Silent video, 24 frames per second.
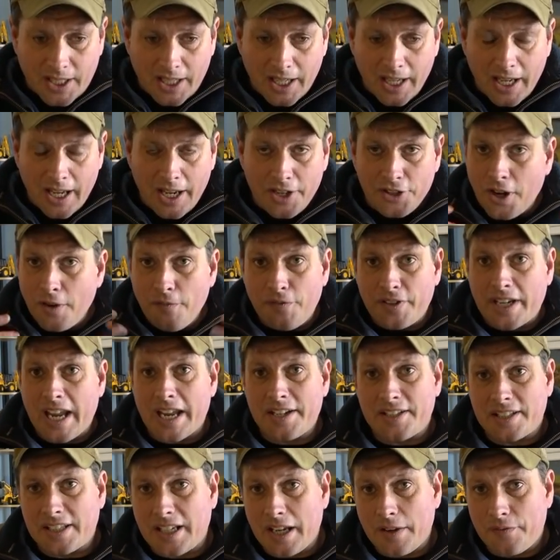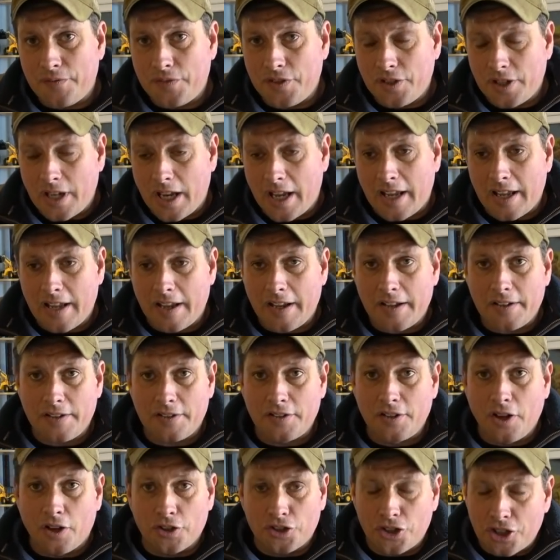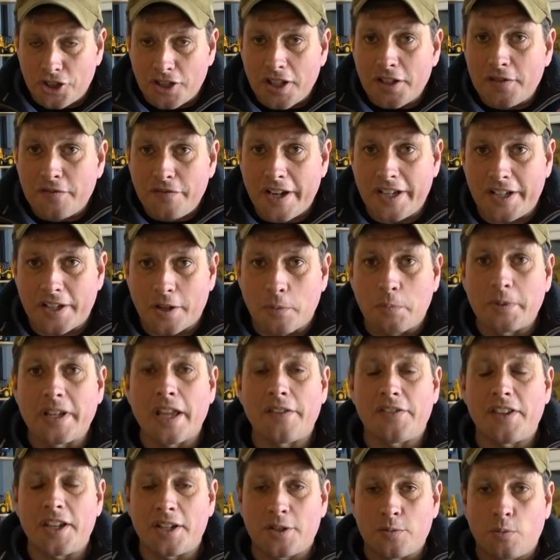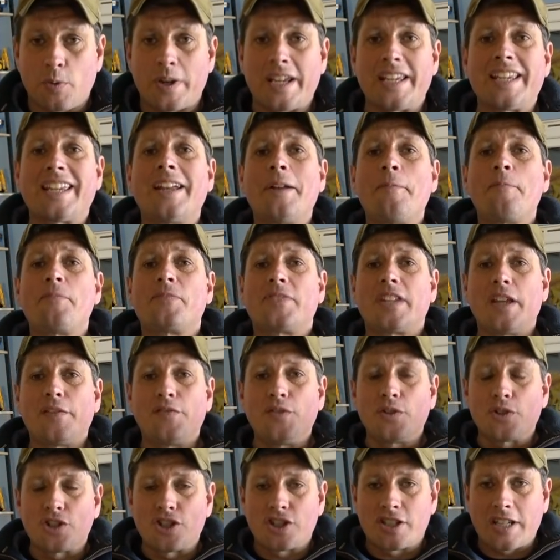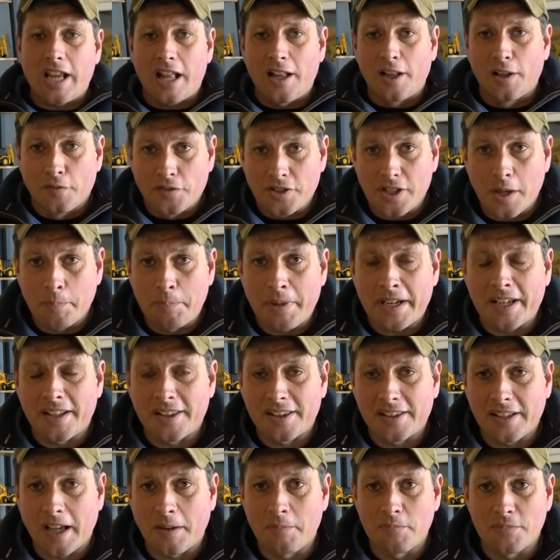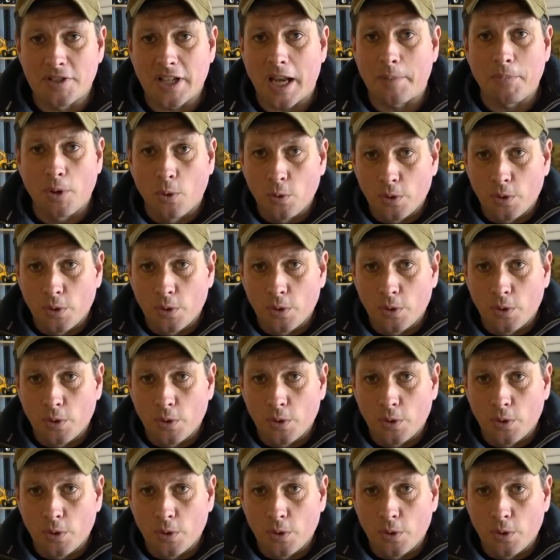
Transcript: and don't forget to give, not just this video, get this week, give yourselves a big thumbs up.